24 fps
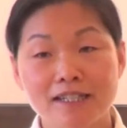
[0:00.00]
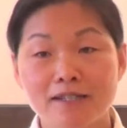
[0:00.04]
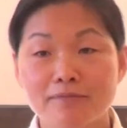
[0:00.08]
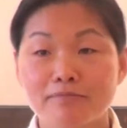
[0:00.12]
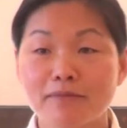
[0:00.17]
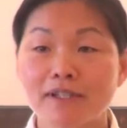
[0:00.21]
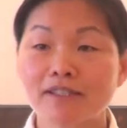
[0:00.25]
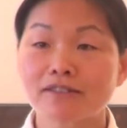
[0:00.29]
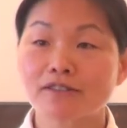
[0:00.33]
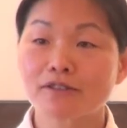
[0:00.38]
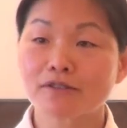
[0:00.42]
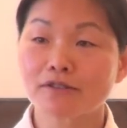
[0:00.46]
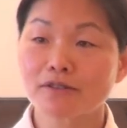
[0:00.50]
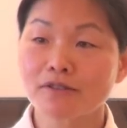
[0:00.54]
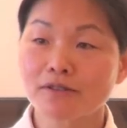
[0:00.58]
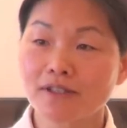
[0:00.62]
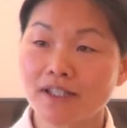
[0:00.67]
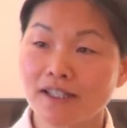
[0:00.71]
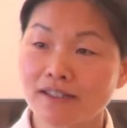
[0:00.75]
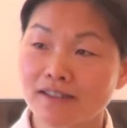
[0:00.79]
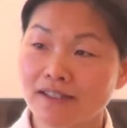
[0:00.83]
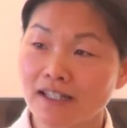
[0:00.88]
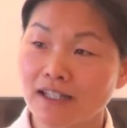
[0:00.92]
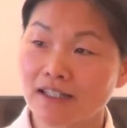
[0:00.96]
Master
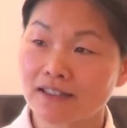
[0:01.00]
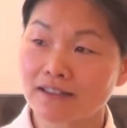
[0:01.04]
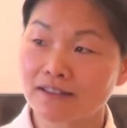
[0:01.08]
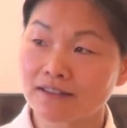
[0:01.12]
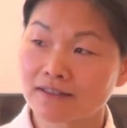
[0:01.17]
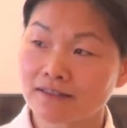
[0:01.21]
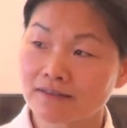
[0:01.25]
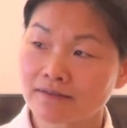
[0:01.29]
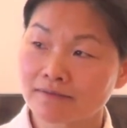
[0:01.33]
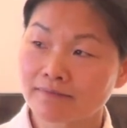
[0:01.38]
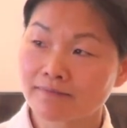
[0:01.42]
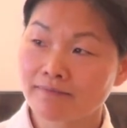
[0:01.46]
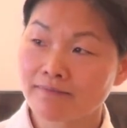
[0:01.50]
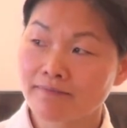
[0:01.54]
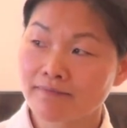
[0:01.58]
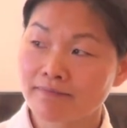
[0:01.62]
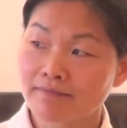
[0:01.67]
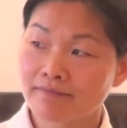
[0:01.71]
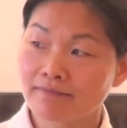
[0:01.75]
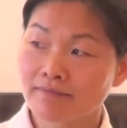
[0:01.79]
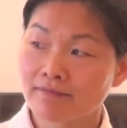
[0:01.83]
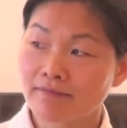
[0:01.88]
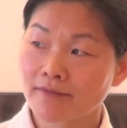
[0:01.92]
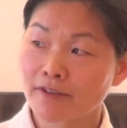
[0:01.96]
Sotaesan,
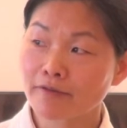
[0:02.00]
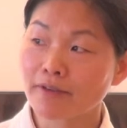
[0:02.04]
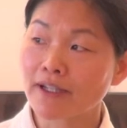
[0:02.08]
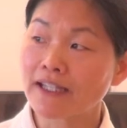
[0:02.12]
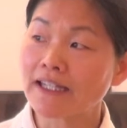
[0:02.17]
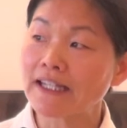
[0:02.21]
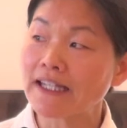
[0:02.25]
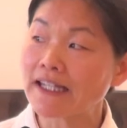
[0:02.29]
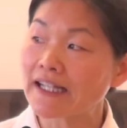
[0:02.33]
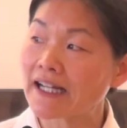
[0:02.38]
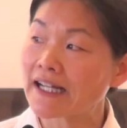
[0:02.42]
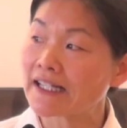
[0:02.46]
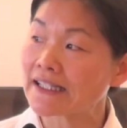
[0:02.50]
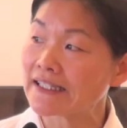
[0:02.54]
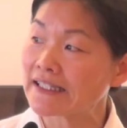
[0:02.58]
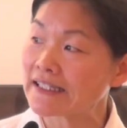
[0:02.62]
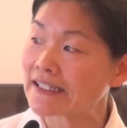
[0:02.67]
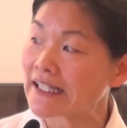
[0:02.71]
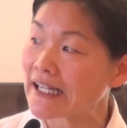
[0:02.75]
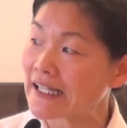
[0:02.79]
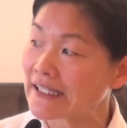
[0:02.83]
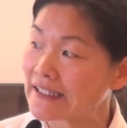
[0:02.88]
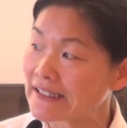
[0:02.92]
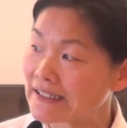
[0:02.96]
when he got
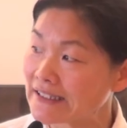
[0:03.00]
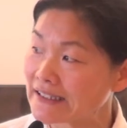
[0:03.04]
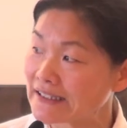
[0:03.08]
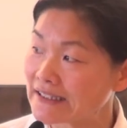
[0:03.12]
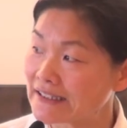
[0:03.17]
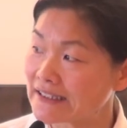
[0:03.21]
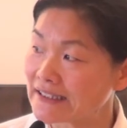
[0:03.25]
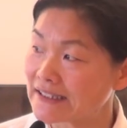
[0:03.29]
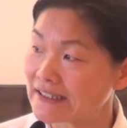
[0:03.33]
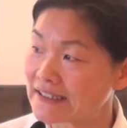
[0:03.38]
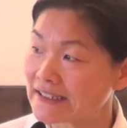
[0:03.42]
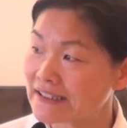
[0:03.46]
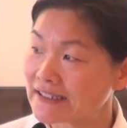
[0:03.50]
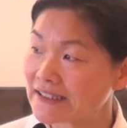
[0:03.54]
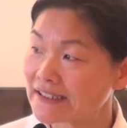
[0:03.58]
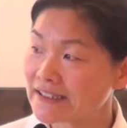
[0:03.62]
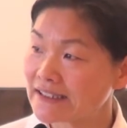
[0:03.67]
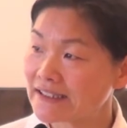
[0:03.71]
enlightened